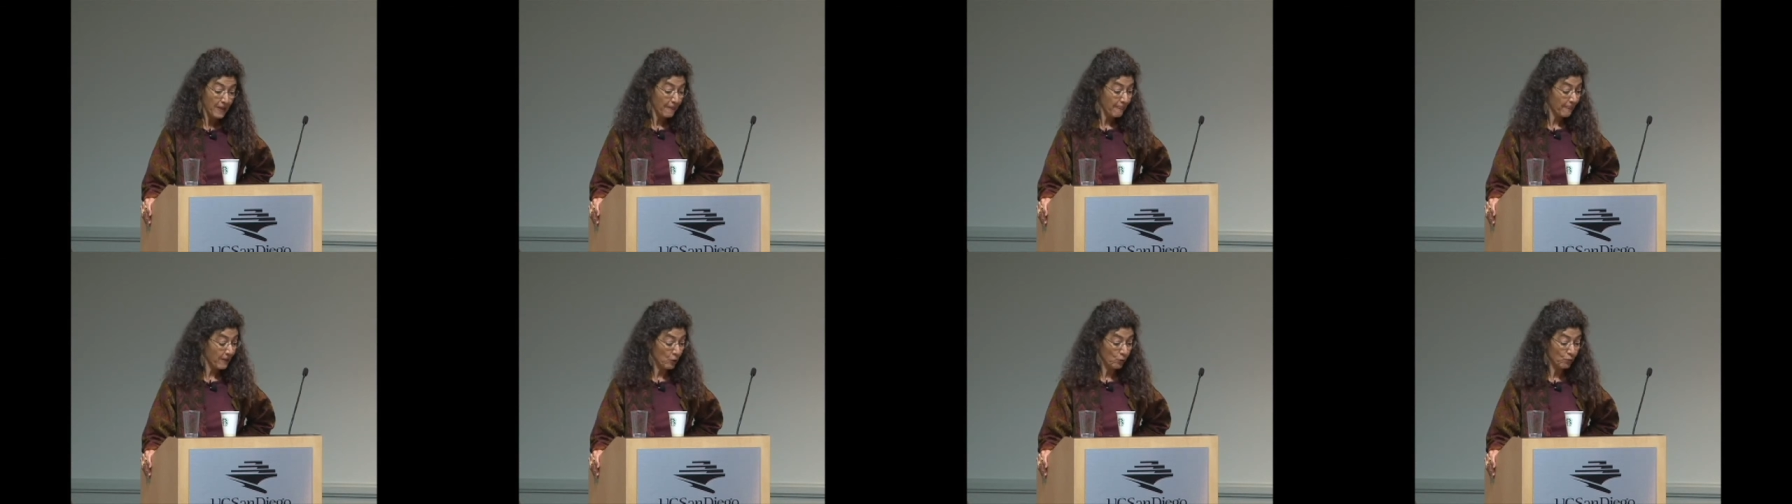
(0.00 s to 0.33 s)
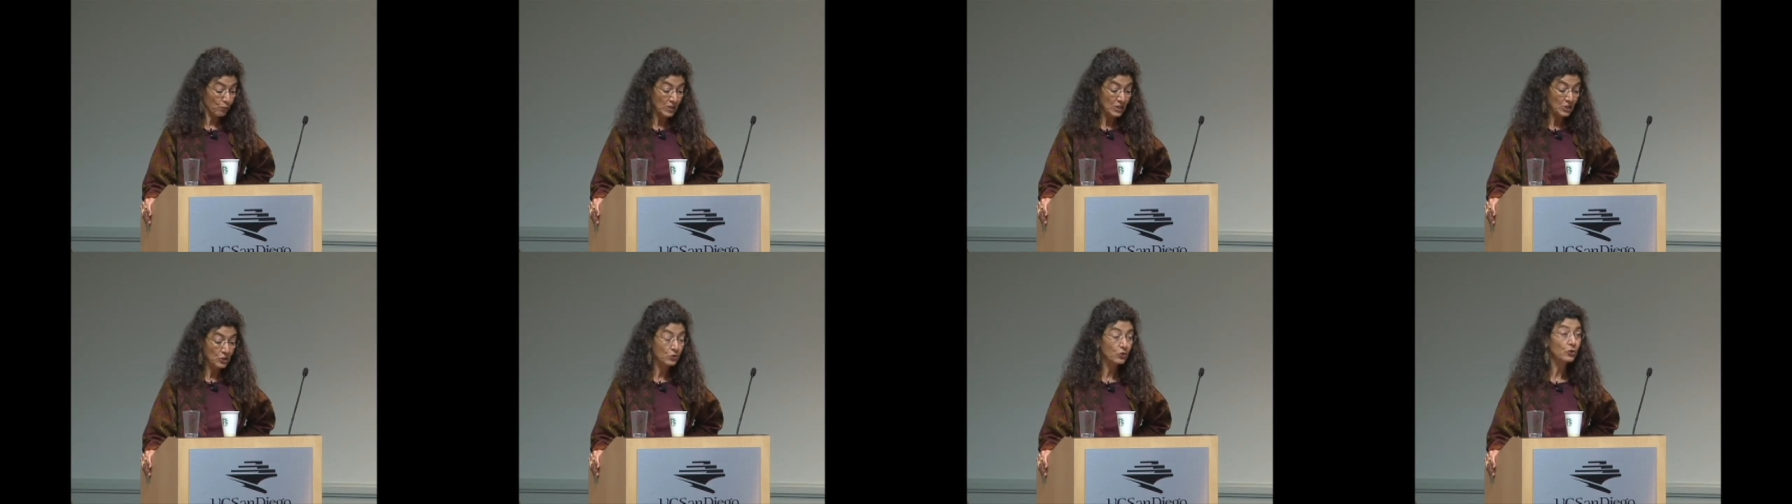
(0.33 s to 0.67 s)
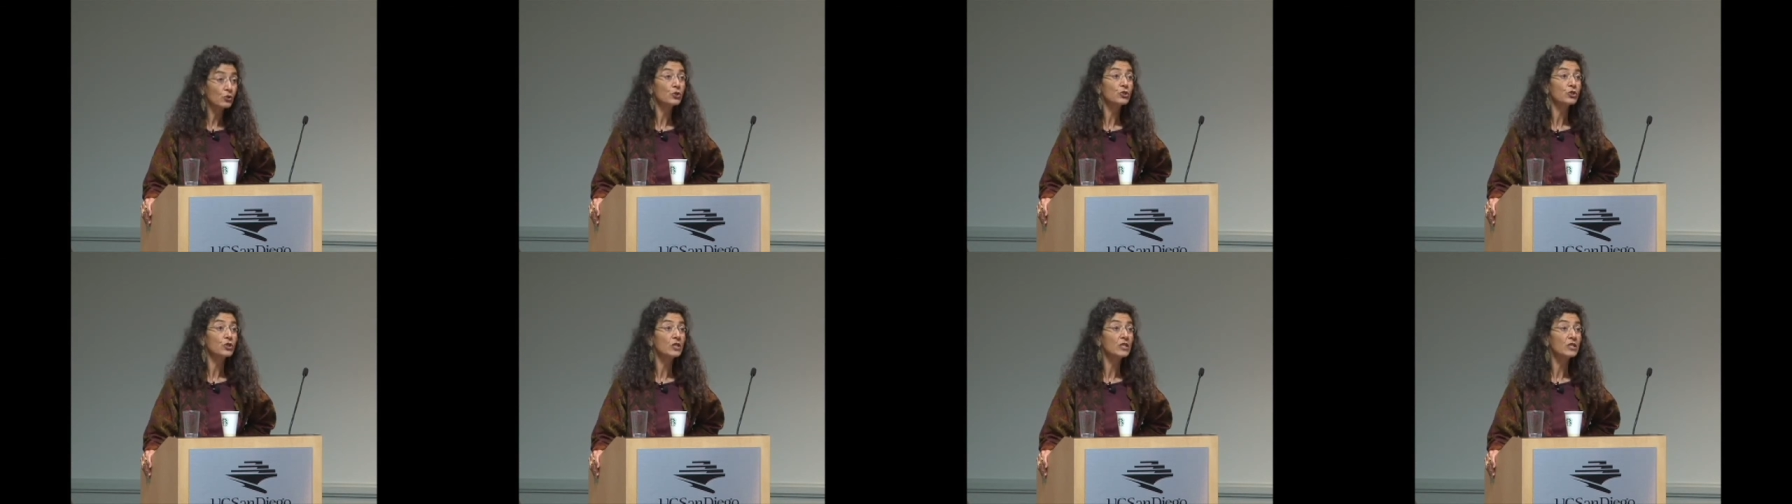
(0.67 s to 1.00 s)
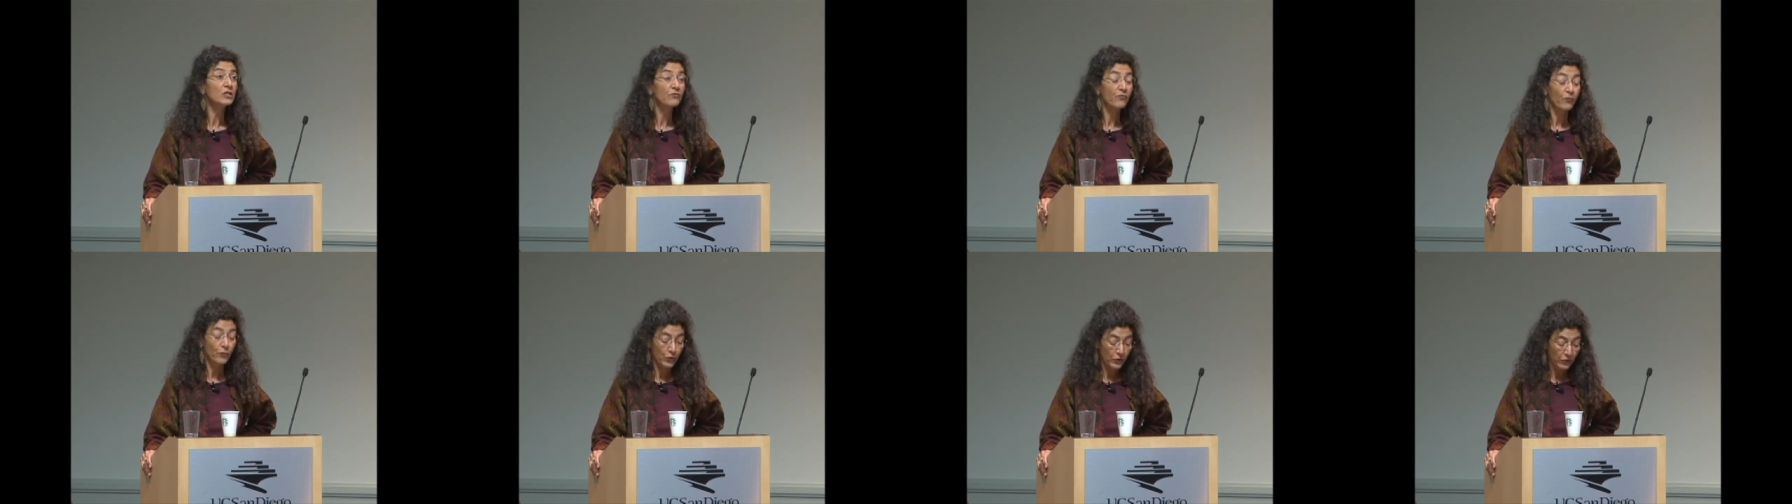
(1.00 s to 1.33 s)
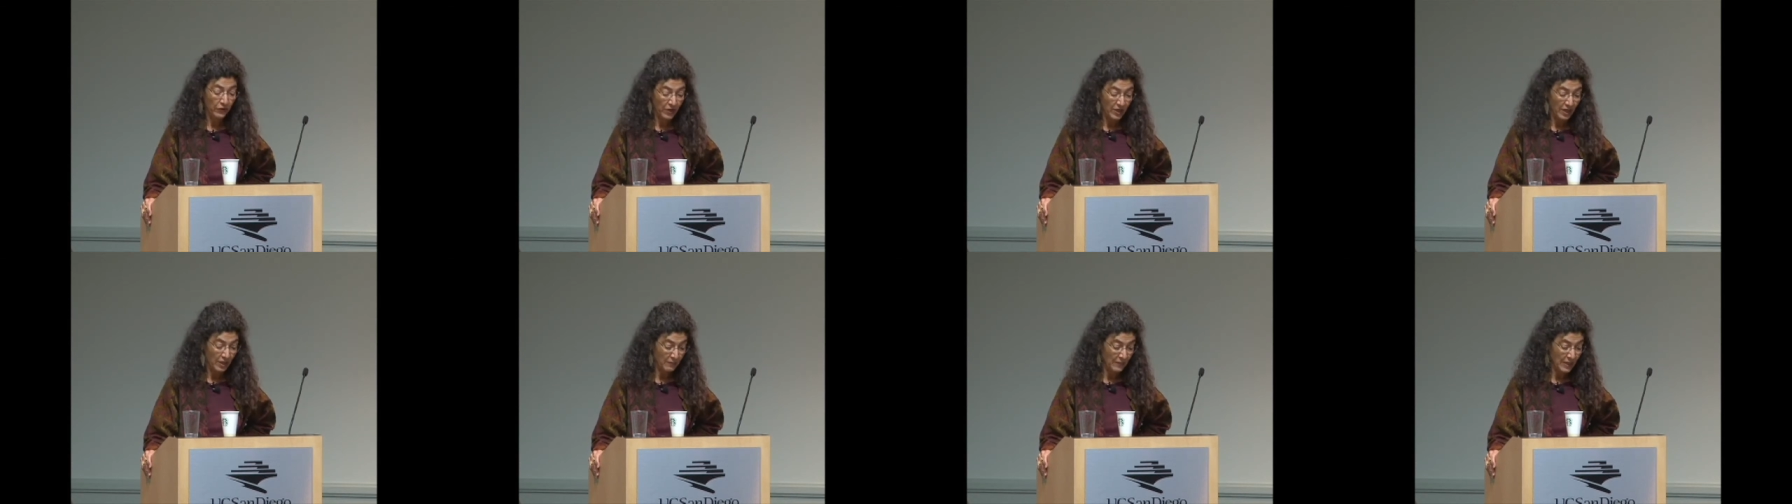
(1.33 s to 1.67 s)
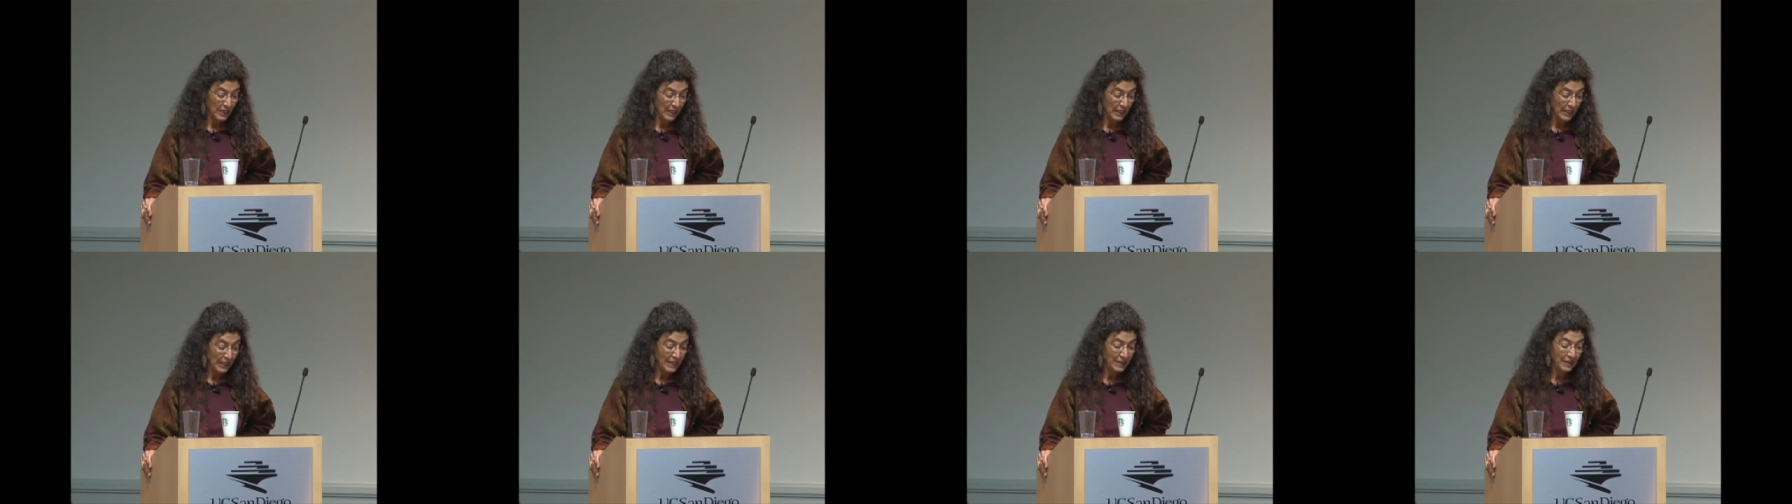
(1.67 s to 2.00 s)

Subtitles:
Their research is forthcoming